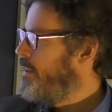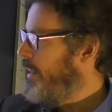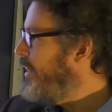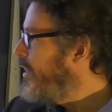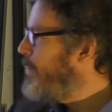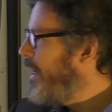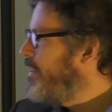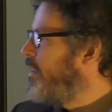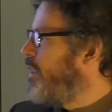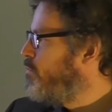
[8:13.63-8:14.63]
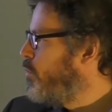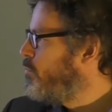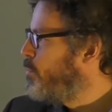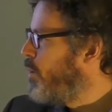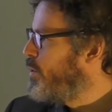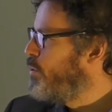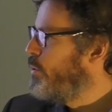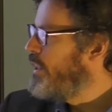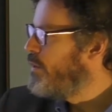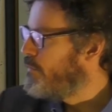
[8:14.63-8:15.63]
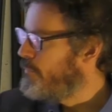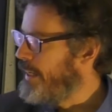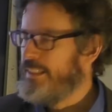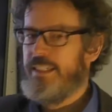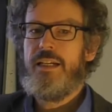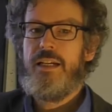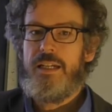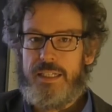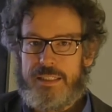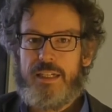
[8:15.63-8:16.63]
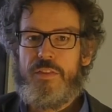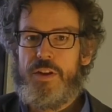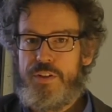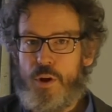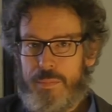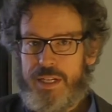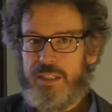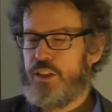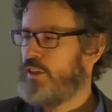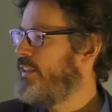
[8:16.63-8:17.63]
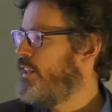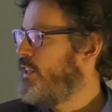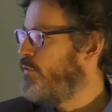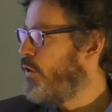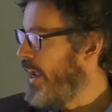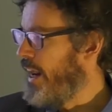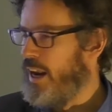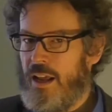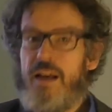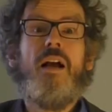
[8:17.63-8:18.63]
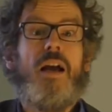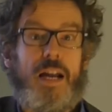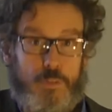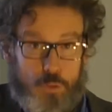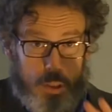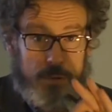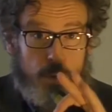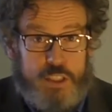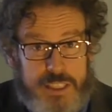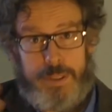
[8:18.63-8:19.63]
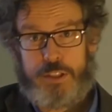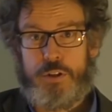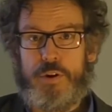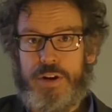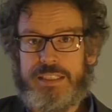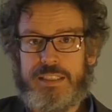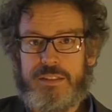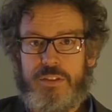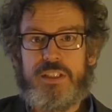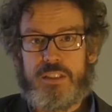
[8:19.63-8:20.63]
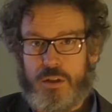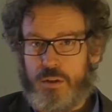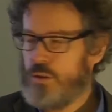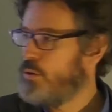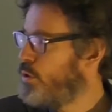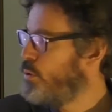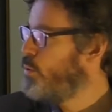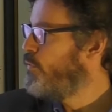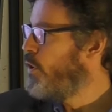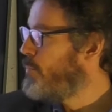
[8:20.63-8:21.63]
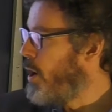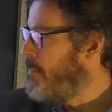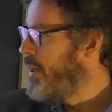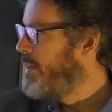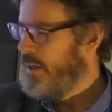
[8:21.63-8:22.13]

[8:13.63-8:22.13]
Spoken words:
Independently of what Bob's doing, confessing is the dominant strategy for L. And of course, for symmetry reason, this is also true for Bob.